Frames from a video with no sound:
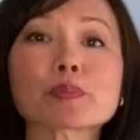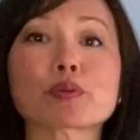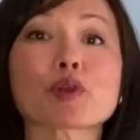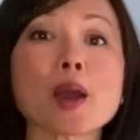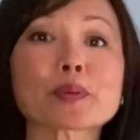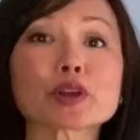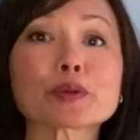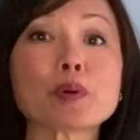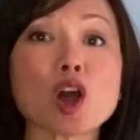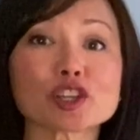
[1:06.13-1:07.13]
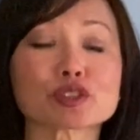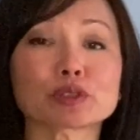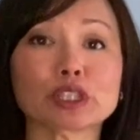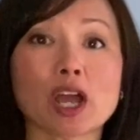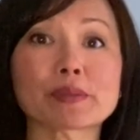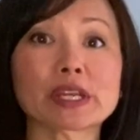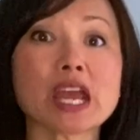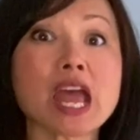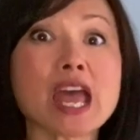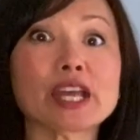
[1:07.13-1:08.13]
proper postural alignment
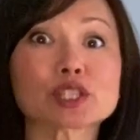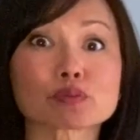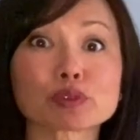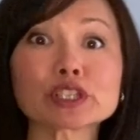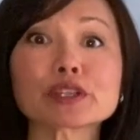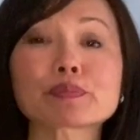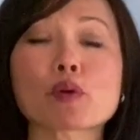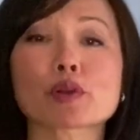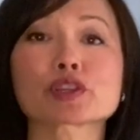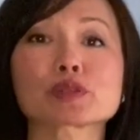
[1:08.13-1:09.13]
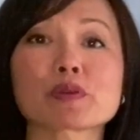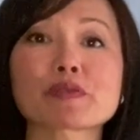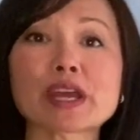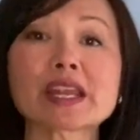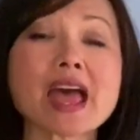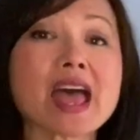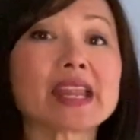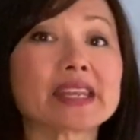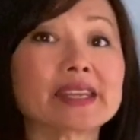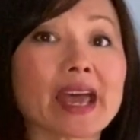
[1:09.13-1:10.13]
is really important to prevent
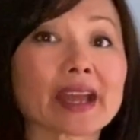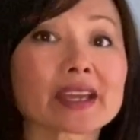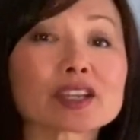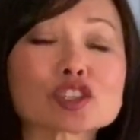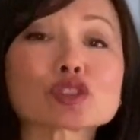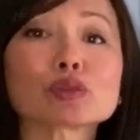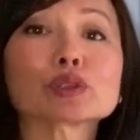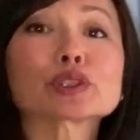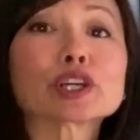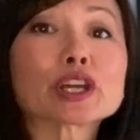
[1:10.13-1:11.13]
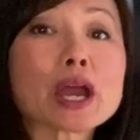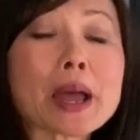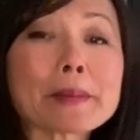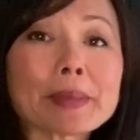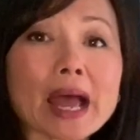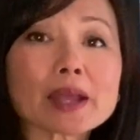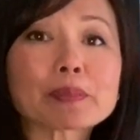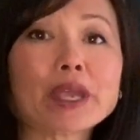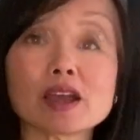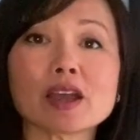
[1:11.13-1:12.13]
neck, shoulder, back
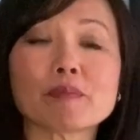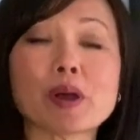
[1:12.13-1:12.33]
pain.